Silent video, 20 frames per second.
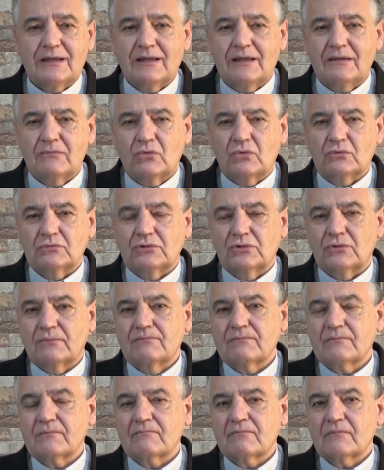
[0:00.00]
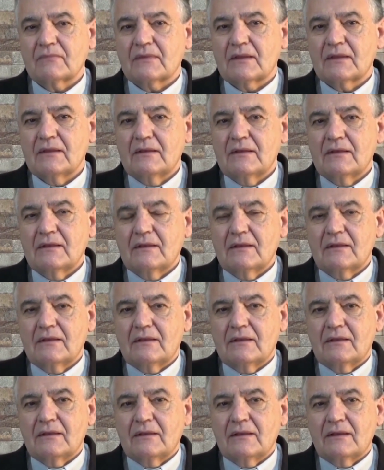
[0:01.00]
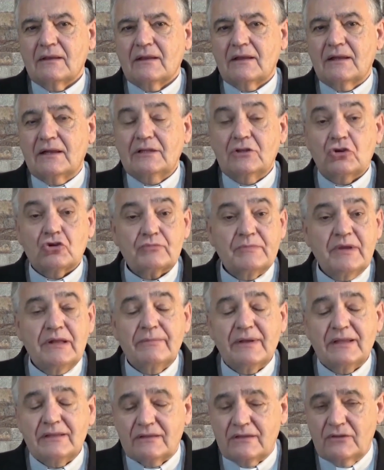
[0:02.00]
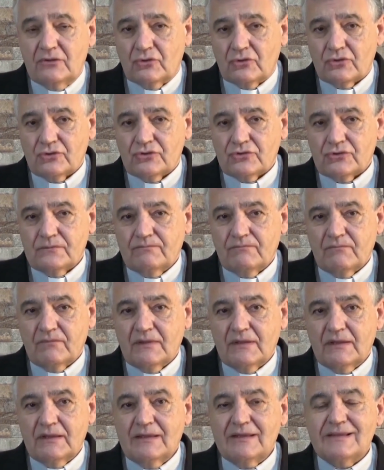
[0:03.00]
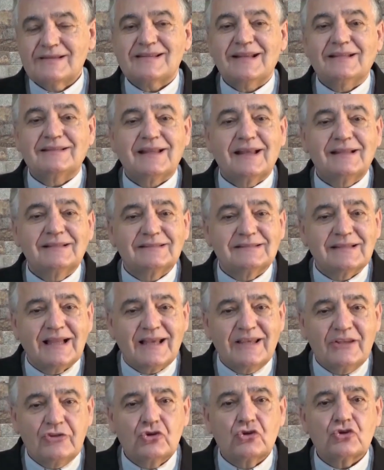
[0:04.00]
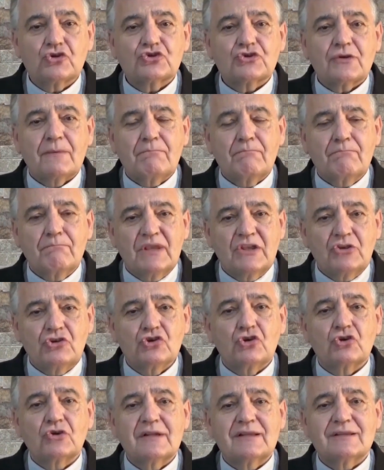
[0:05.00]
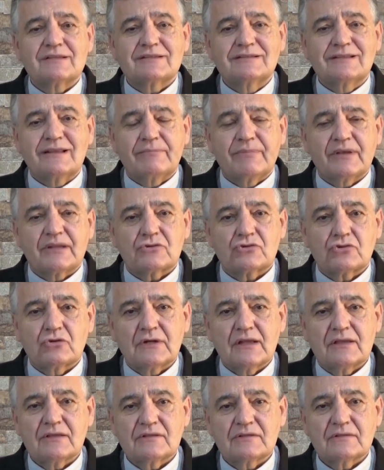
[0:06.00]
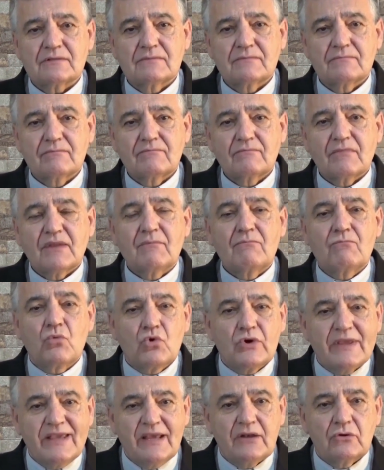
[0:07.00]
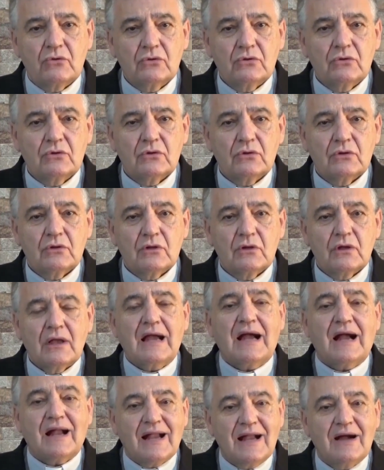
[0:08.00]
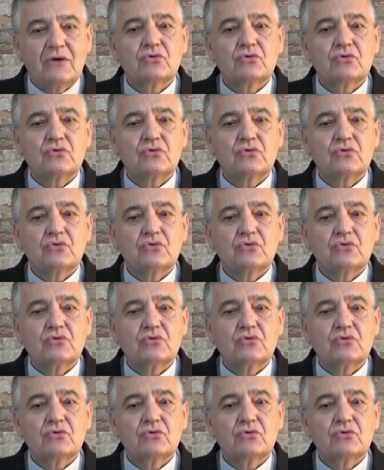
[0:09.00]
72 million human beings. That represents more than 50% of the deaths of human beings in the world.